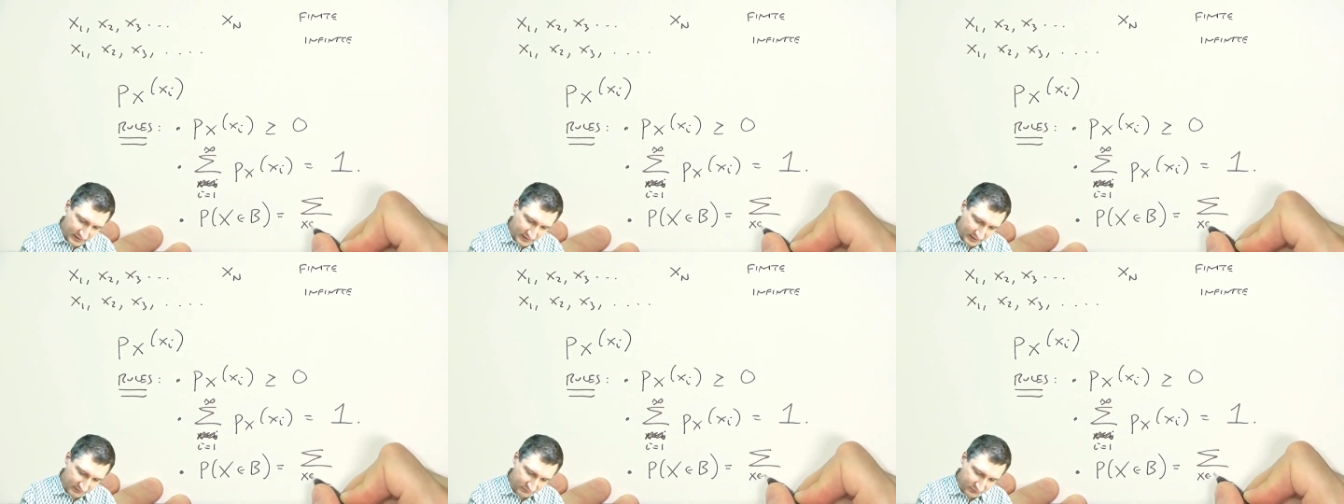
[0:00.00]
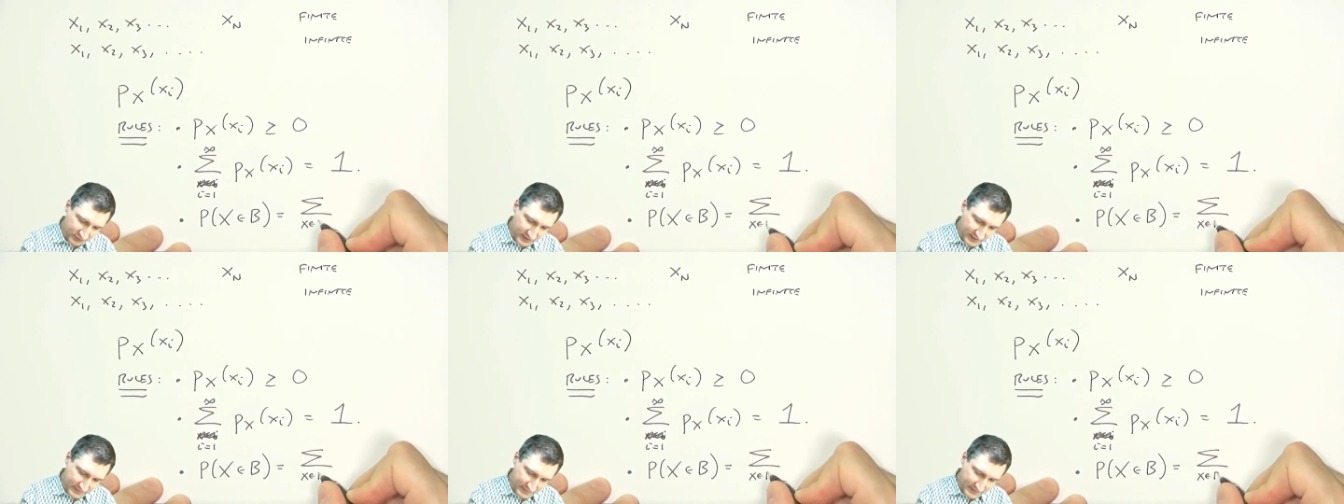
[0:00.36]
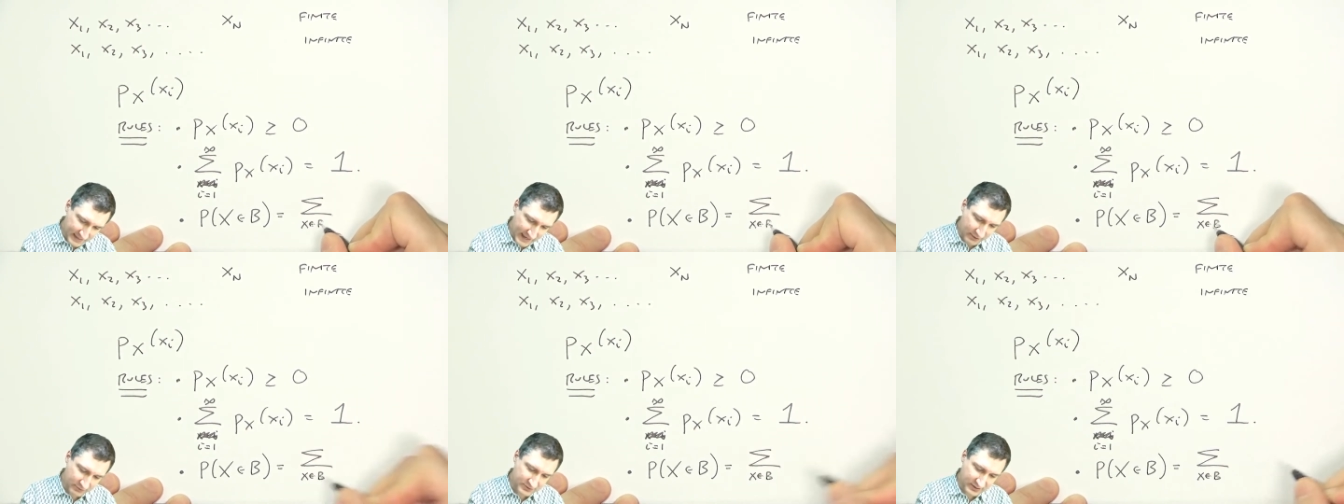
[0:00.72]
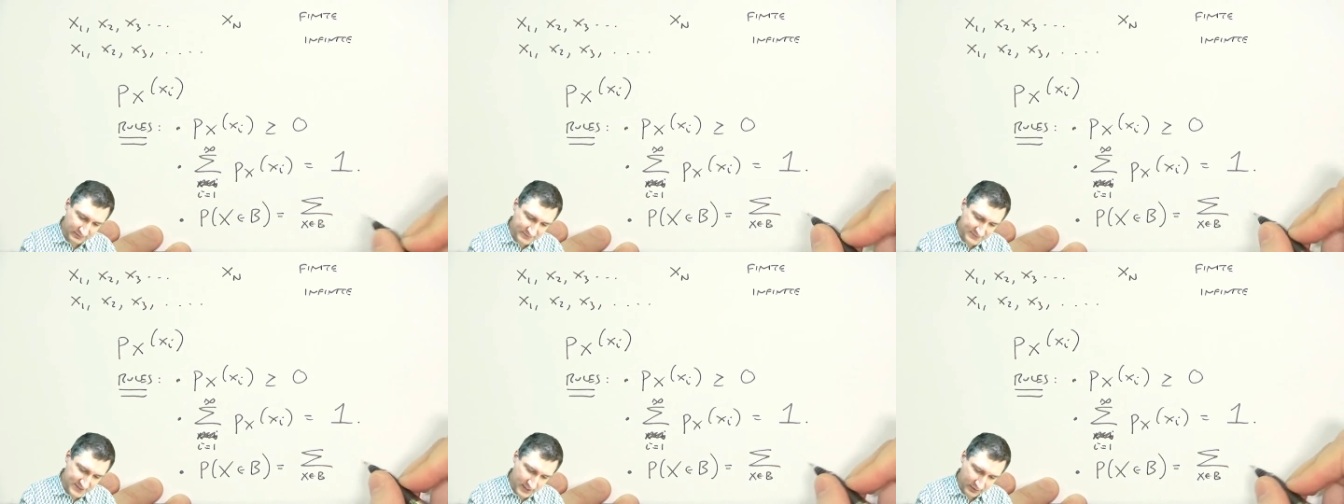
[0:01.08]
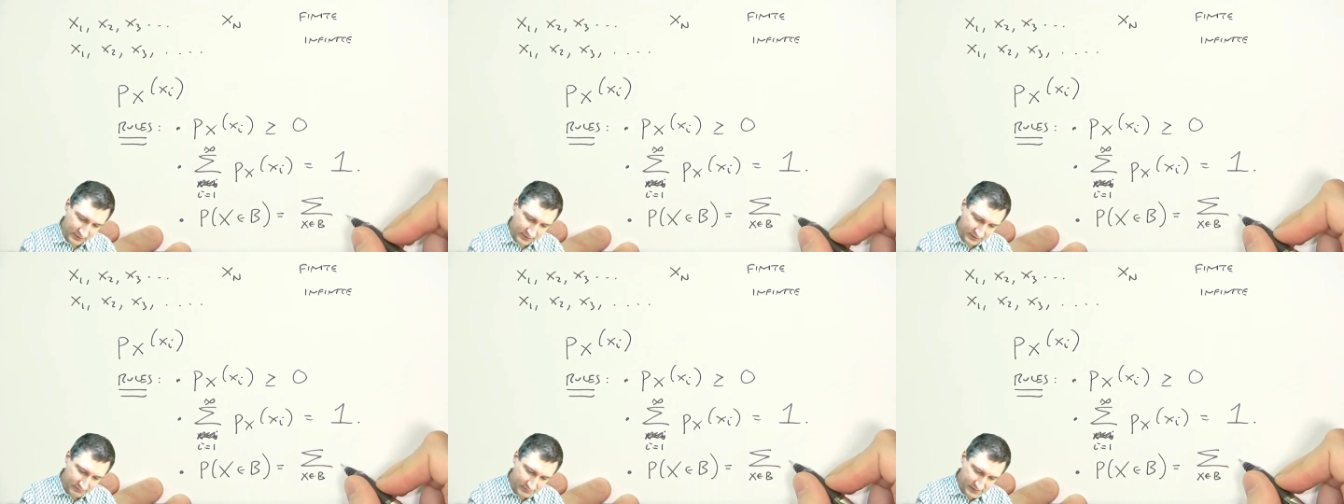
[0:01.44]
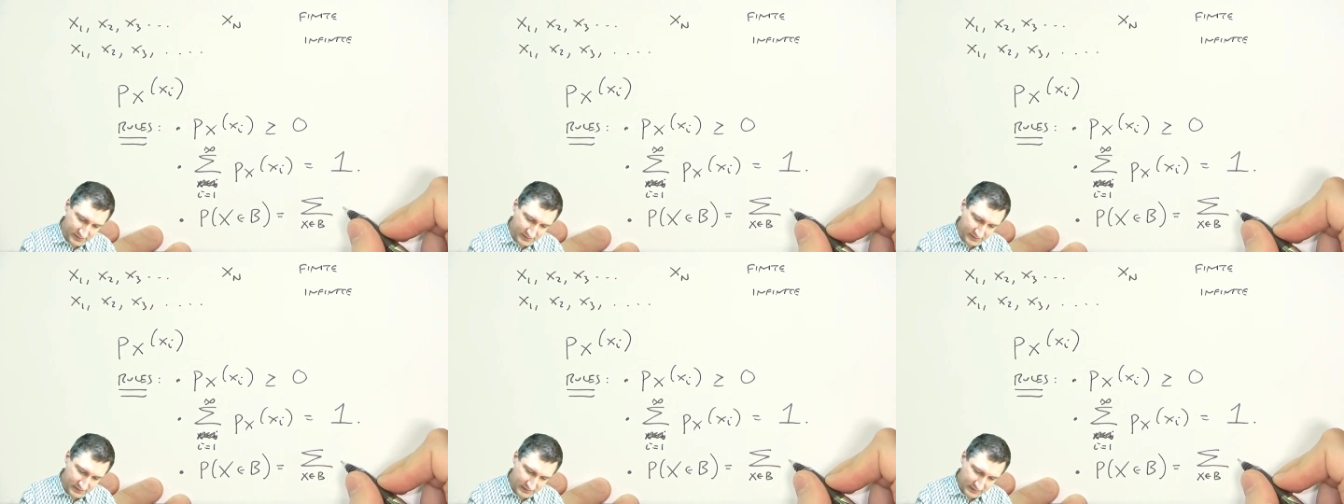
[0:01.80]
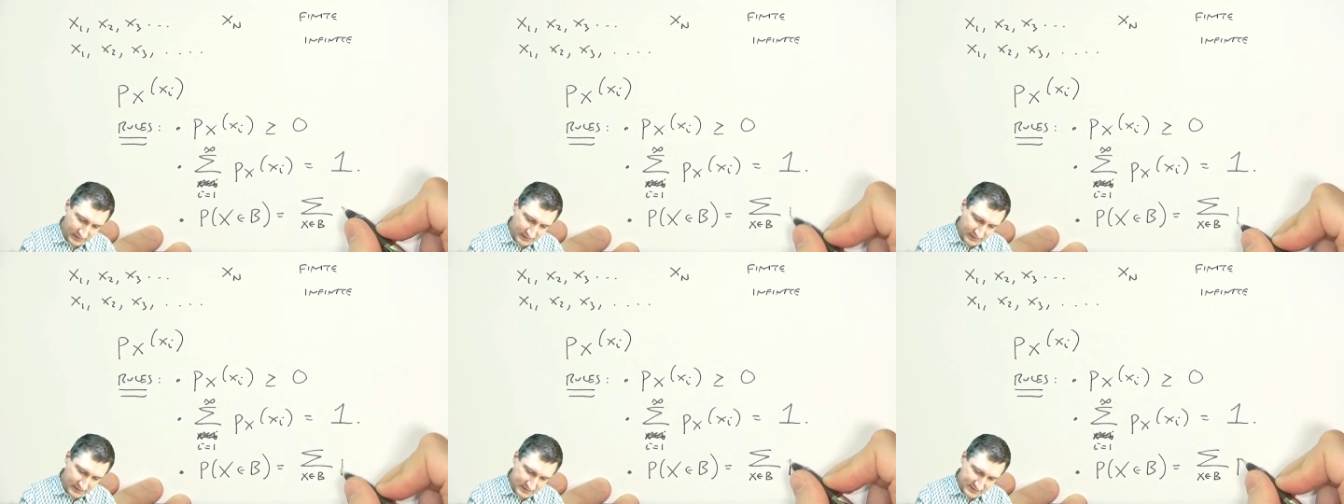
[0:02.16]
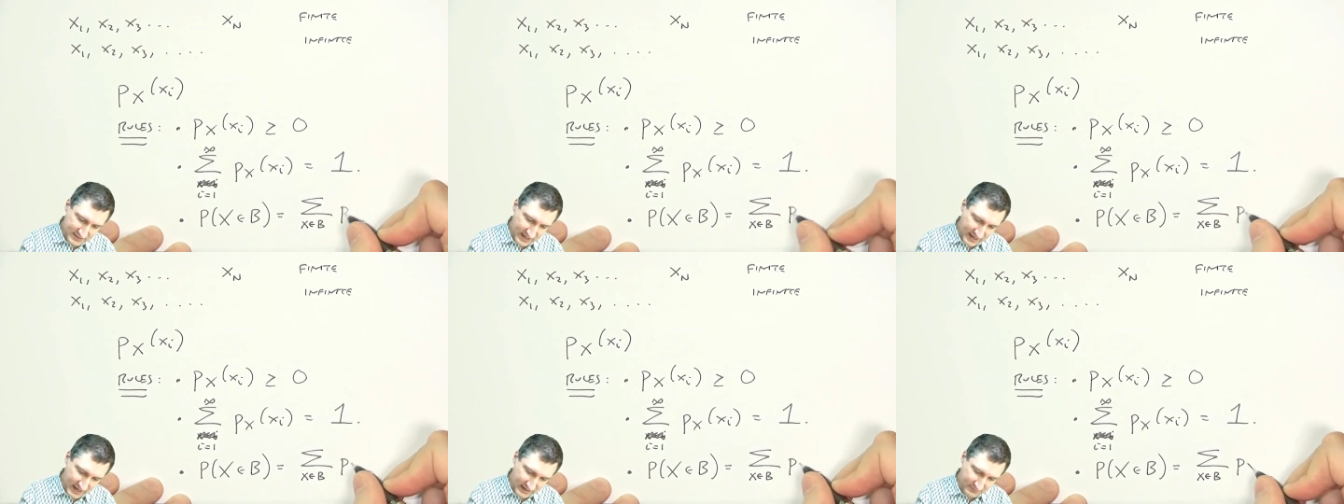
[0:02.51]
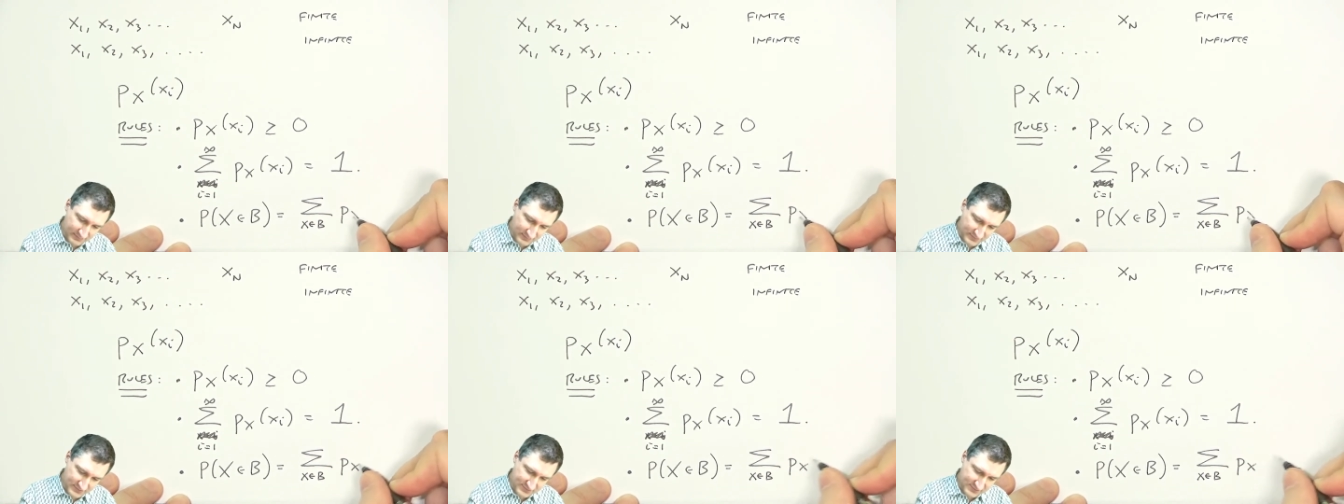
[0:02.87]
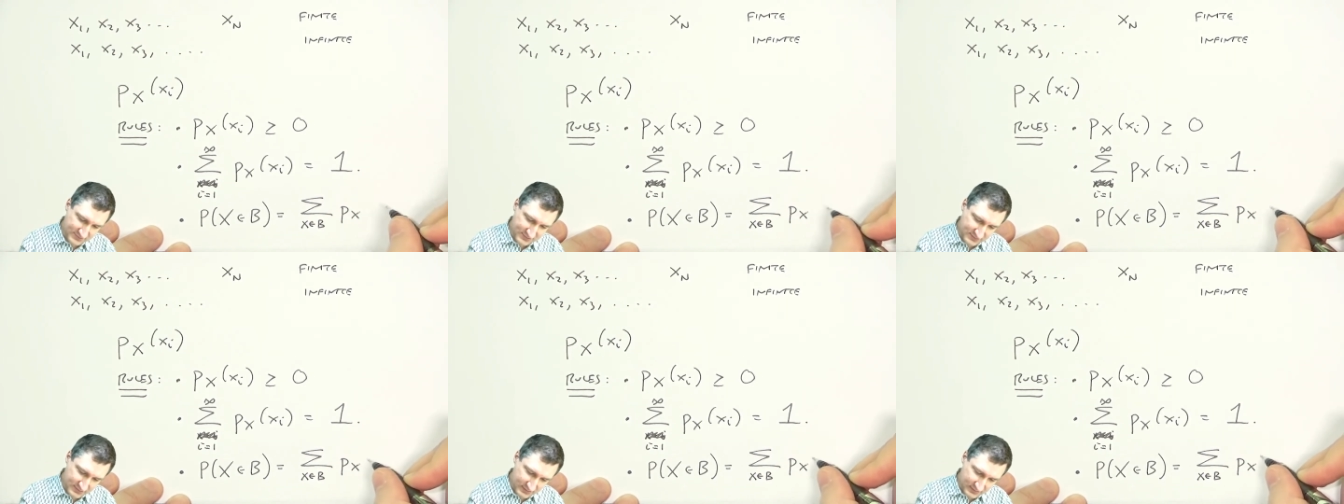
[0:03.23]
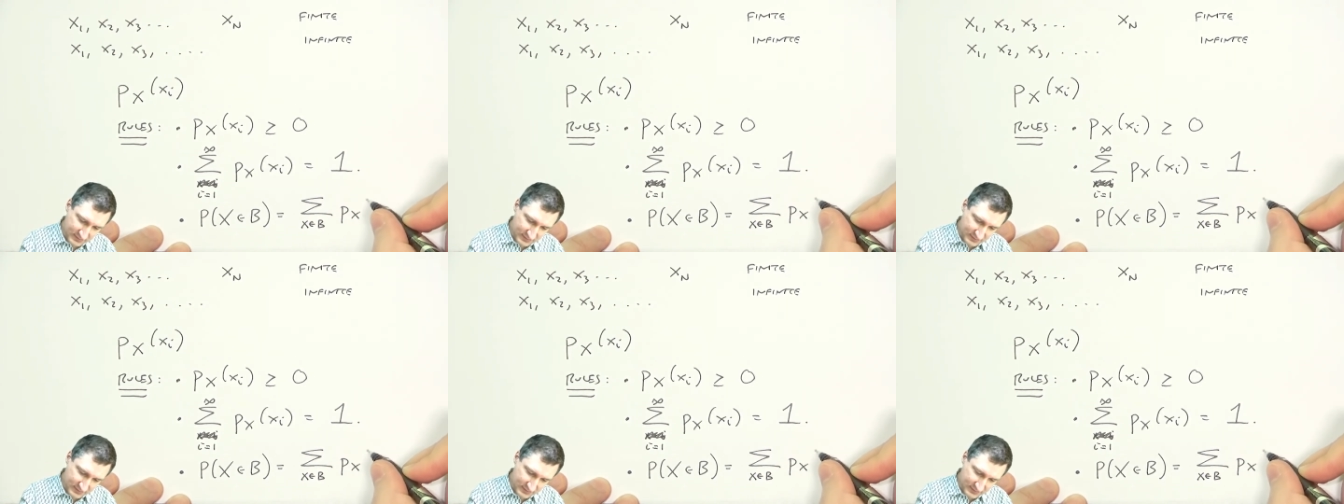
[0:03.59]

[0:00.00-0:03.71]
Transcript: of looking at the outcomes that are in B times